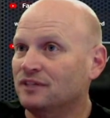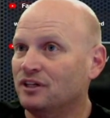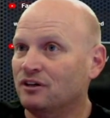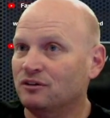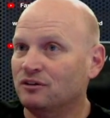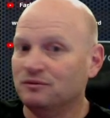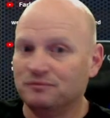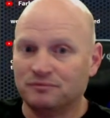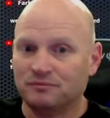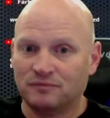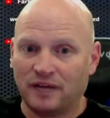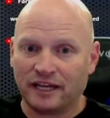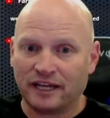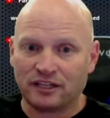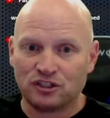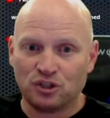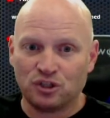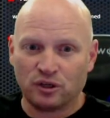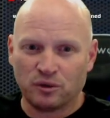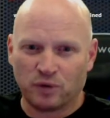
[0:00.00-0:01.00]
You know,
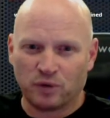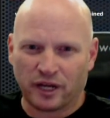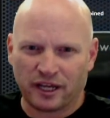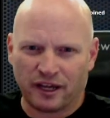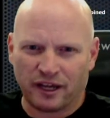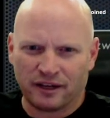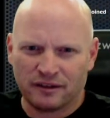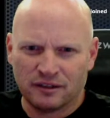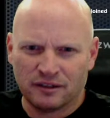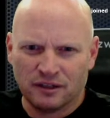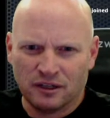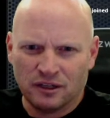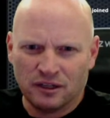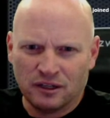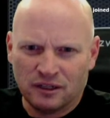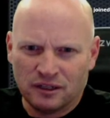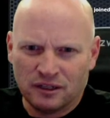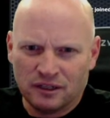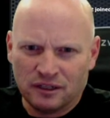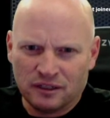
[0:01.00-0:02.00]
I could show you what I got.
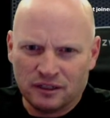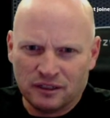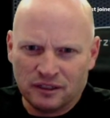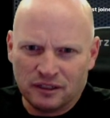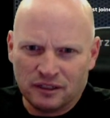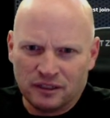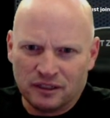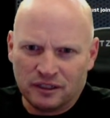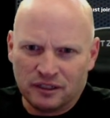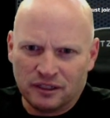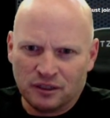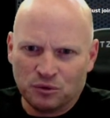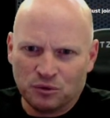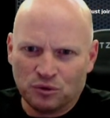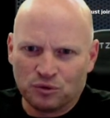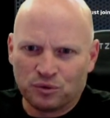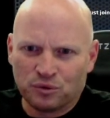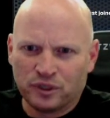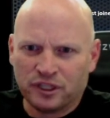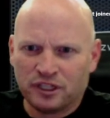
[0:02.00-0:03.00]

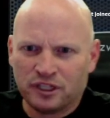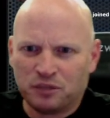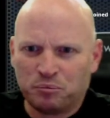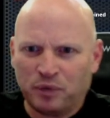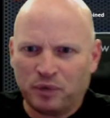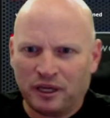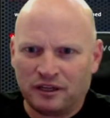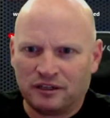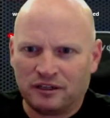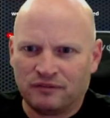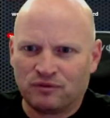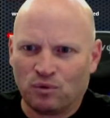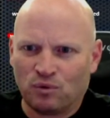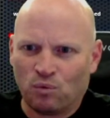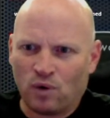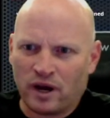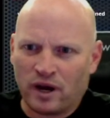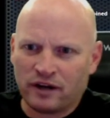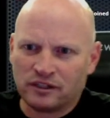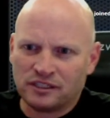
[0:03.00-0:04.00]
It will really depend. If
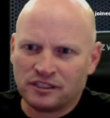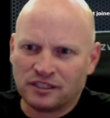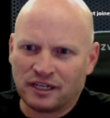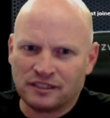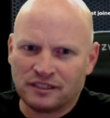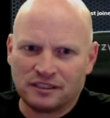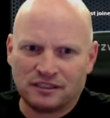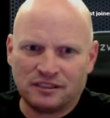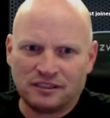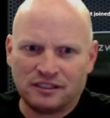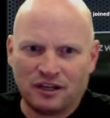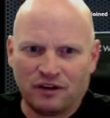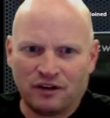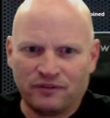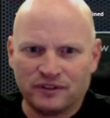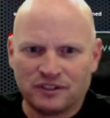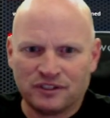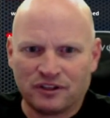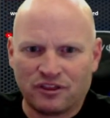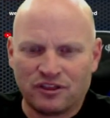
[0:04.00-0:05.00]
the wire size
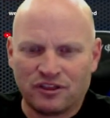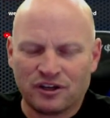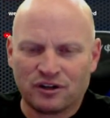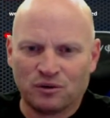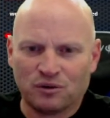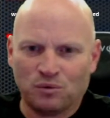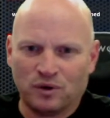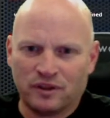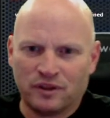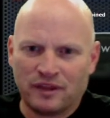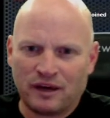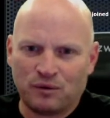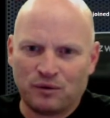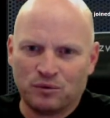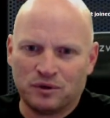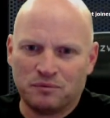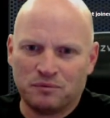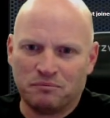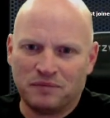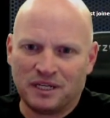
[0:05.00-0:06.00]
itself is a thicker one,
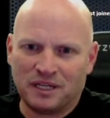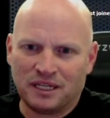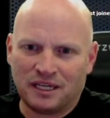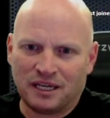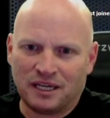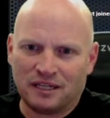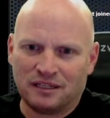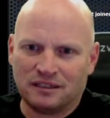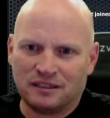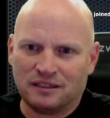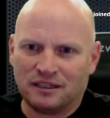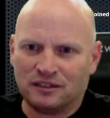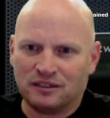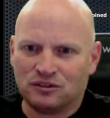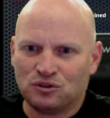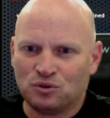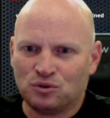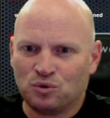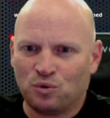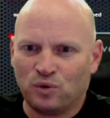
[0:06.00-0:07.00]
that would mitigate it.
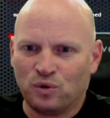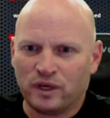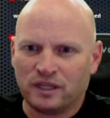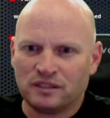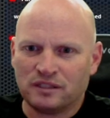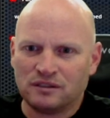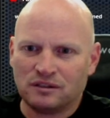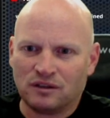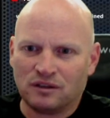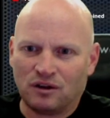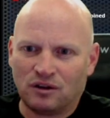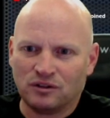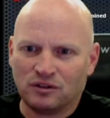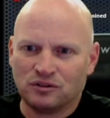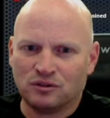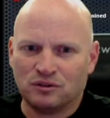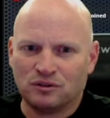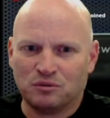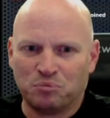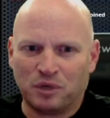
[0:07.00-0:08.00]
And twist
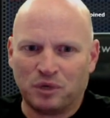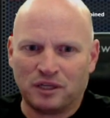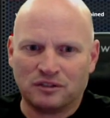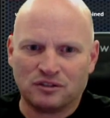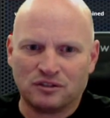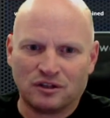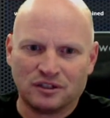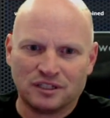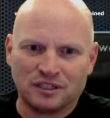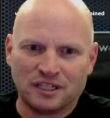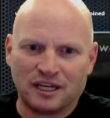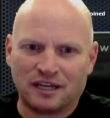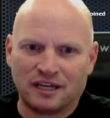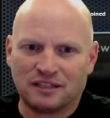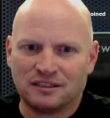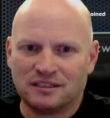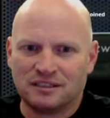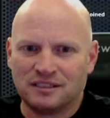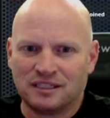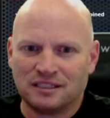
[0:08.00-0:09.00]
also depends on
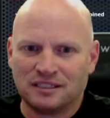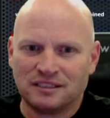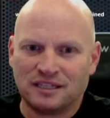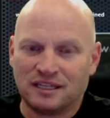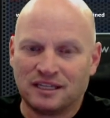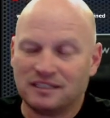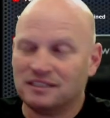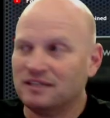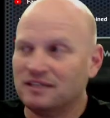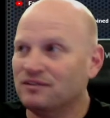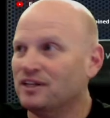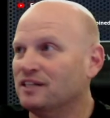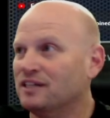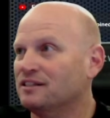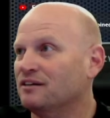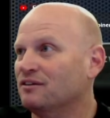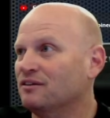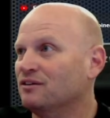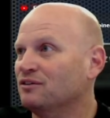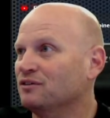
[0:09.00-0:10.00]
Cat 6a,
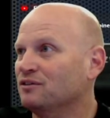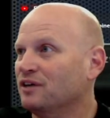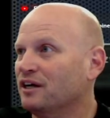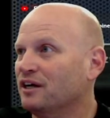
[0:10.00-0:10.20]
7a, etc.